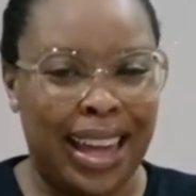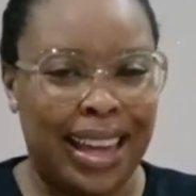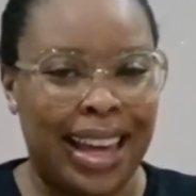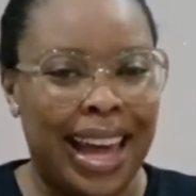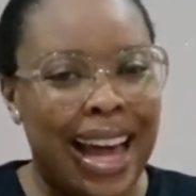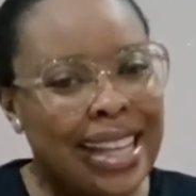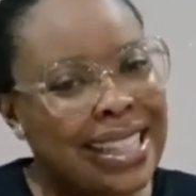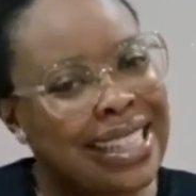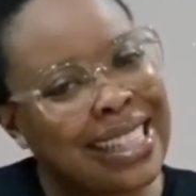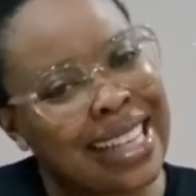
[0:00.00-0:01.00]
said,
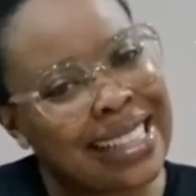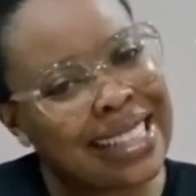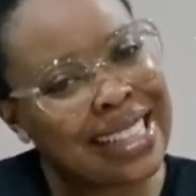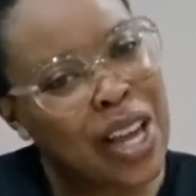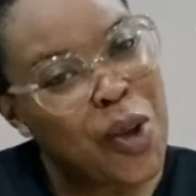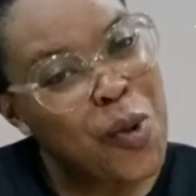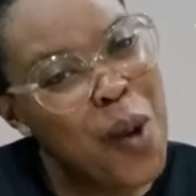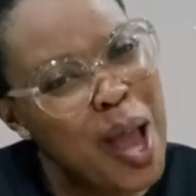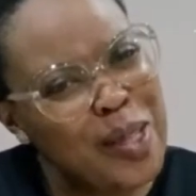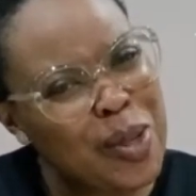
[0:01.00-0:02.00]
this auntie,
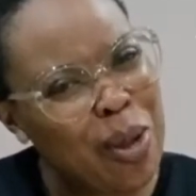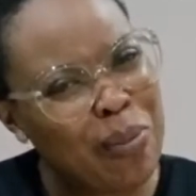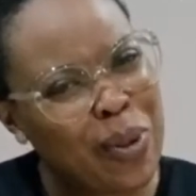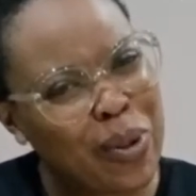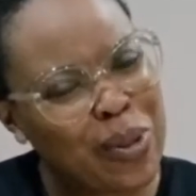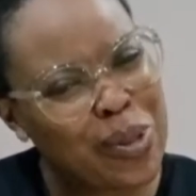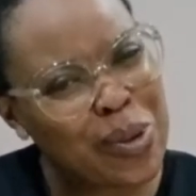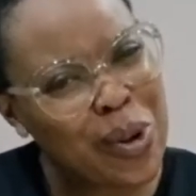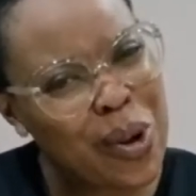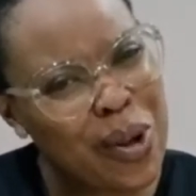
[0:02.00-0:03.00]
why is your blood
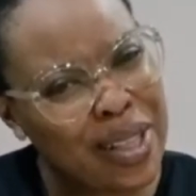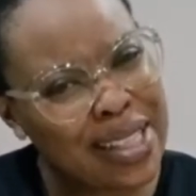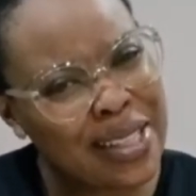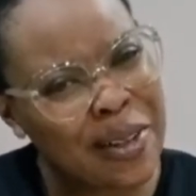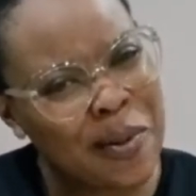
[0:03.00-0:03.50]
so hot?